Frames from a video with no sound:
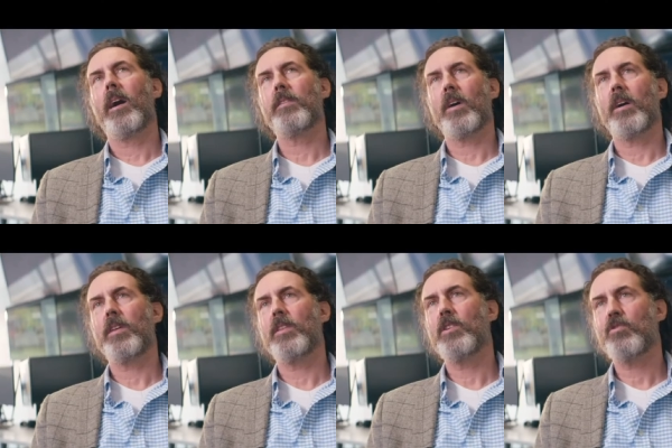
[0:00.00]
I
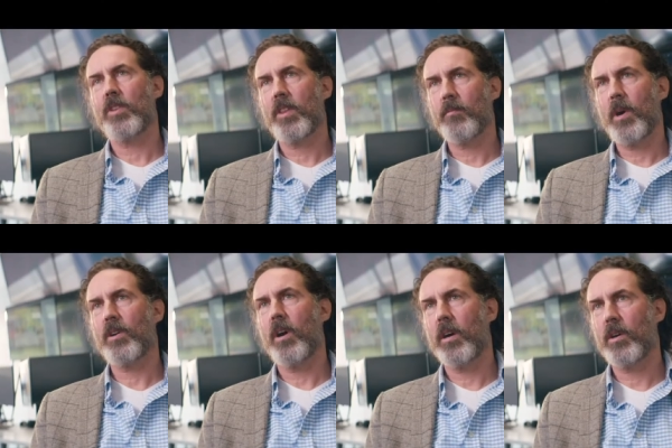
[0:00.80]
think the interesting thing
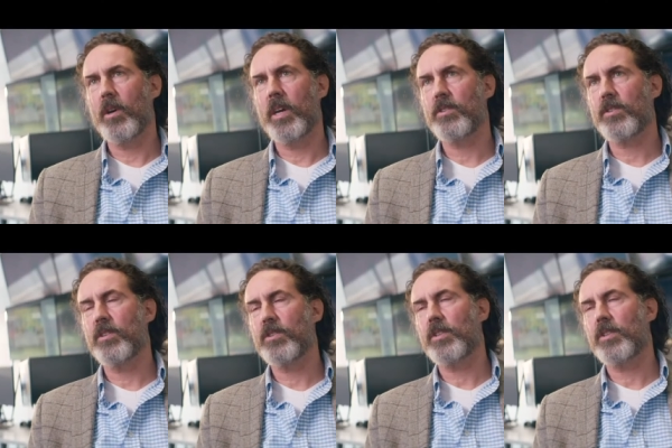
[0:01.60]
about Kar-go is that